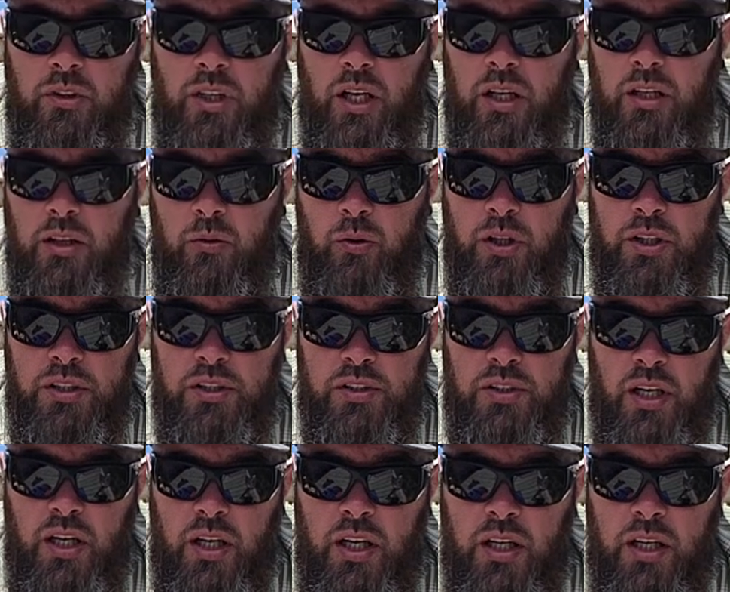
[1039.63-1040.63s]
you got any questions
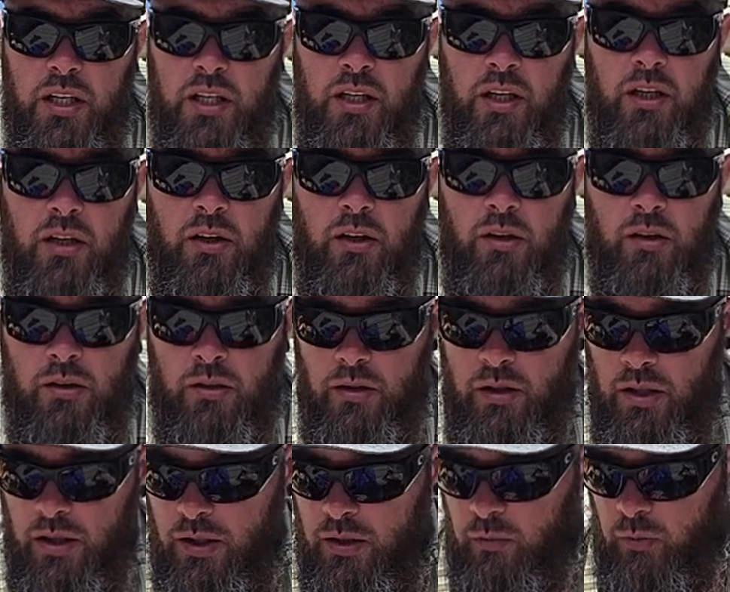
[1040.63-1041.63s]
on any of the gear,
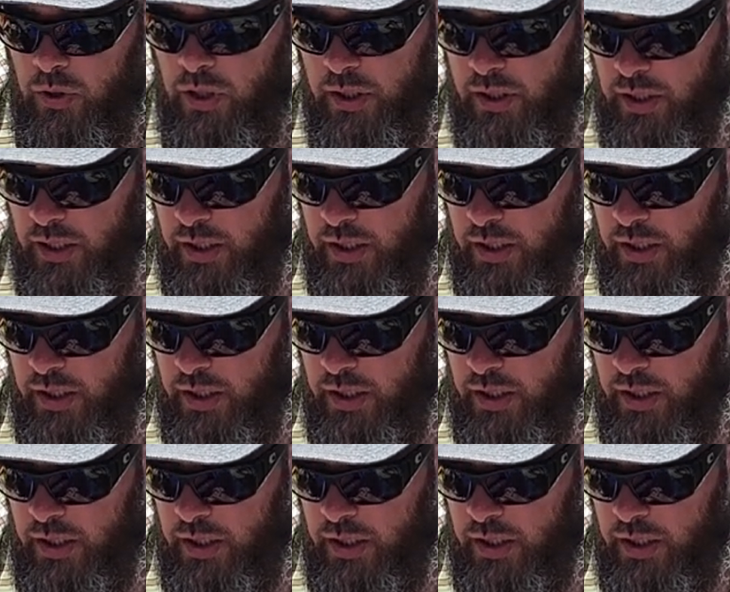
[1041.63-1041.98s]
what I